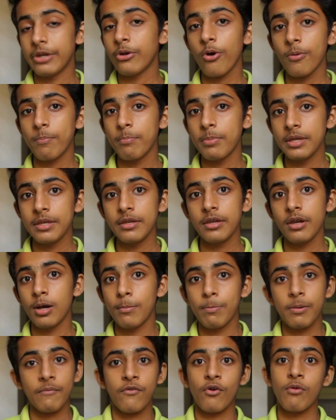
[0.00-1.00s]
not be
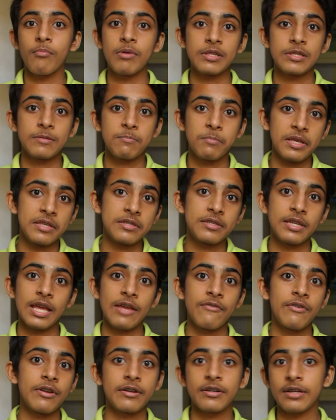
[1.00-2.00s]
a performance-based
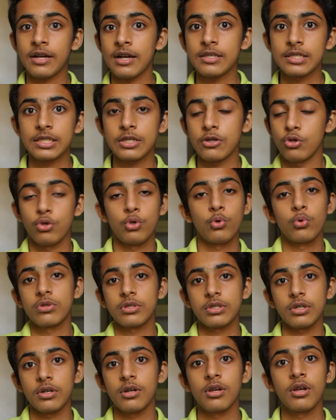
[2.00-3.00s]
heavy task
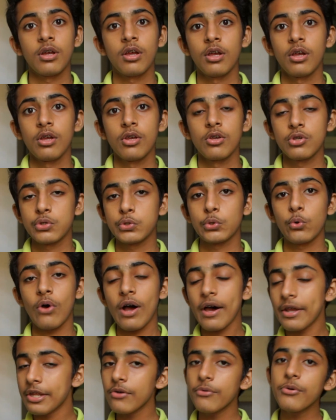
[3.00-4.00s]
user. So
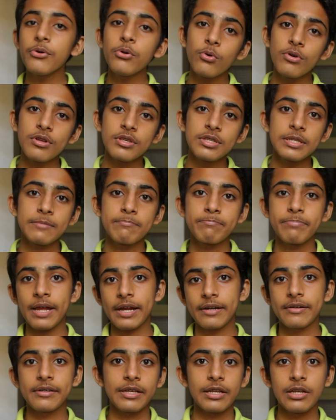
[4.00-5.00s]
are you going to notice in
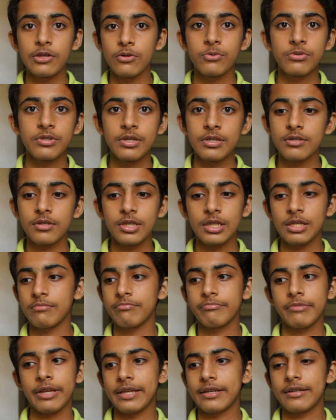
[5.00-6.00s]
practical usage in
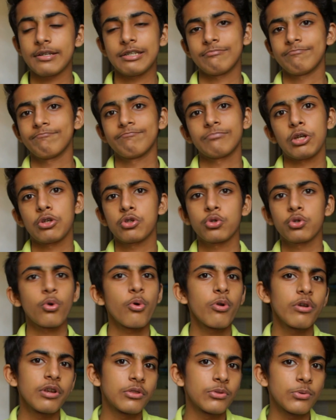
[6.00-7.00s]
like
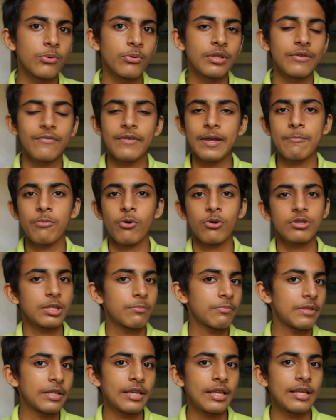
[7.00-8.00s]
scrolling through the web or
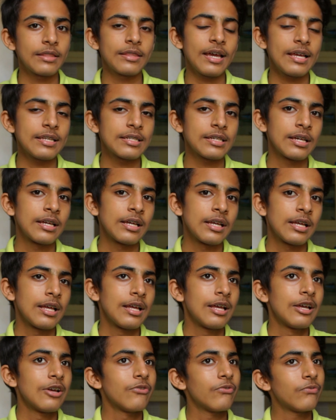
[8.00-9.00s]
something like that?
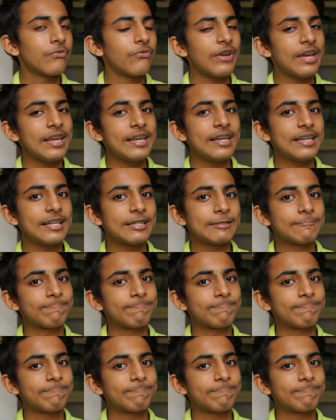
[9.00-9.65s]
Well,